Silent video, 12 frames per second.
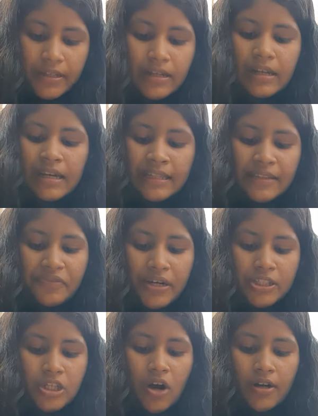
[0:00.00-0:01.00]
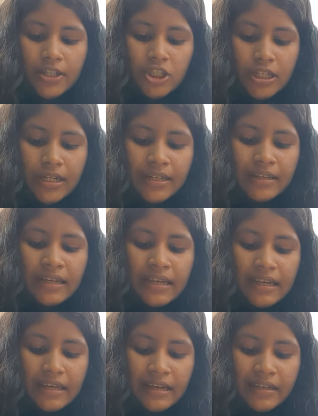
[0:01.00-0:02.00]
in the fresh condition.
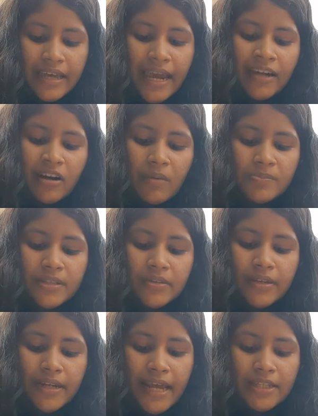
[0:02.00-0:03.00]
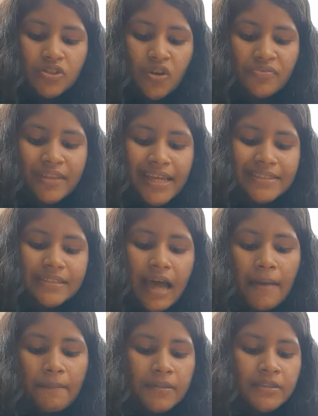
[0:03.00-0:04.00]
Again, observe the nature of these
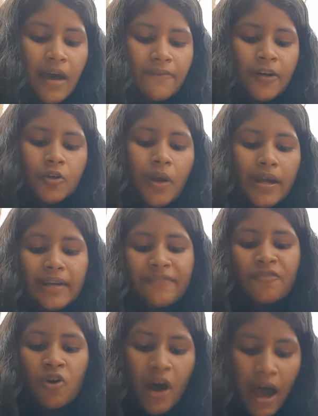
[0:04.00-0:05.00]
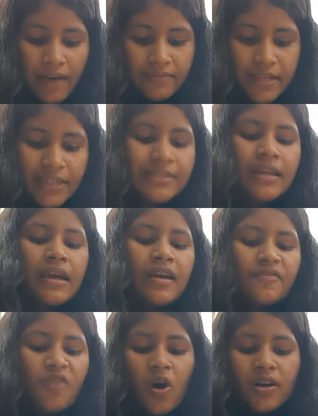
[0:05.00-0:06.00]
samples after 24 hours,
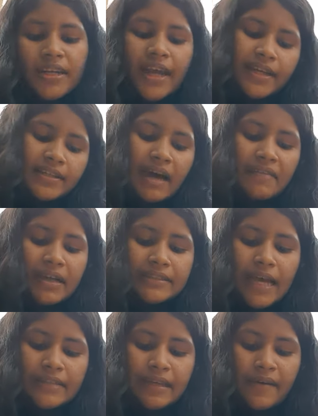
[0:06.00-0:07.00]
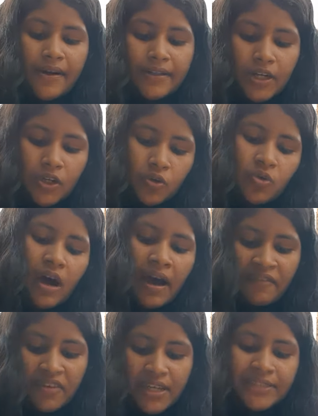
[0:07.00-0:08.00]
48 hours and 72
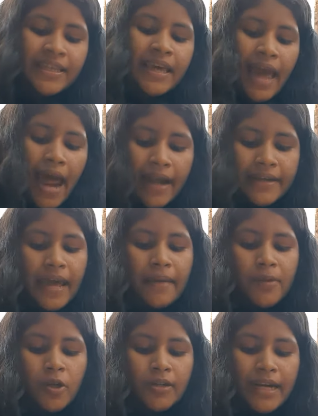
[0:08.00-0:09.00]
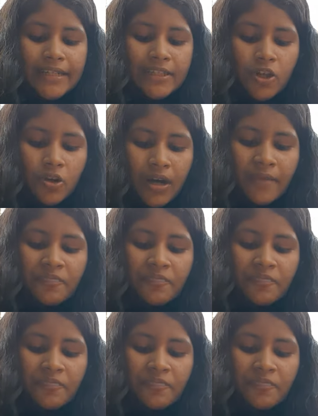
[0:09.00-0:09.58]
hours and tabulate your